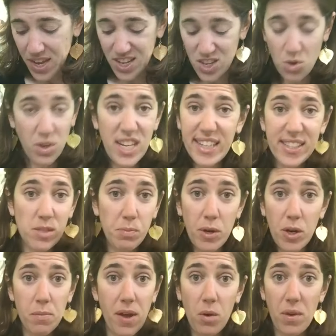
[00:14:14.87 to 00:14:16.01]
And you can
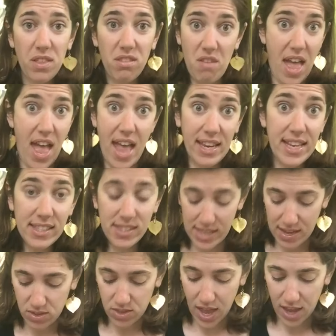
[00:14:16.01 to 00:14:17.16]
experiment with any
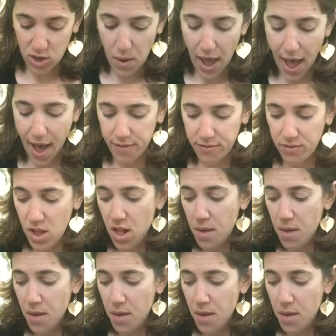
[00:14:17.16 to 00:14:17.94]
seed that you have.